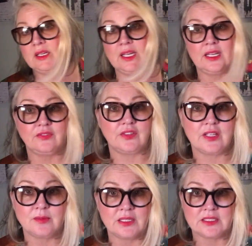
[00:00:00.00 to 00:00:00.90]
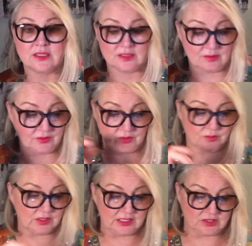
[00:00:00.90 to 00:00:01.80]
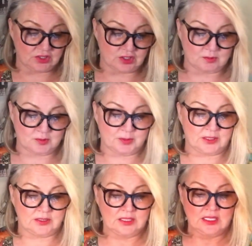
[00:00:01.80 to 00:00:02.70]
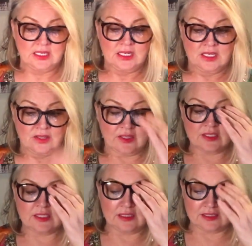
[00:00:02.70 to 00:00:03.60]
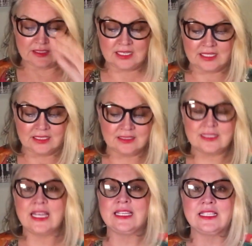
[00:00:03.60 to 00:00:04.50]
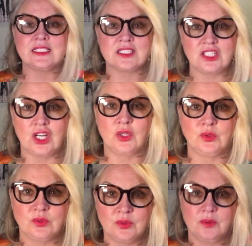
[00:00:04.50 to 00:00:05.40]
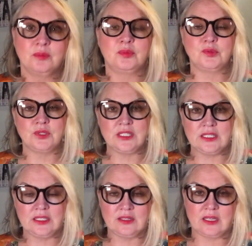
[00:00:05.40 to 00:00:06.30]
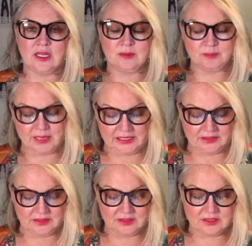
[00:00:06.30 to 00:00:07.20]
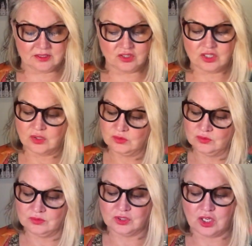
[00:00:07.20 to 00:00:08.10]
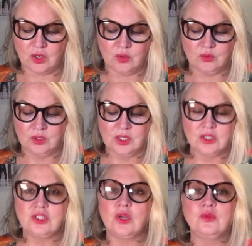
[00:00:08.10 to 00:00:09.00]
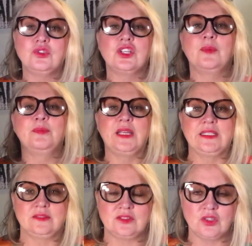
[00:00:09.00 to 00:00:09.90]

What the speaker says: hey, for that matter, some of you in relationships, but this is saying take it slow, breathe and balance. Don't dive in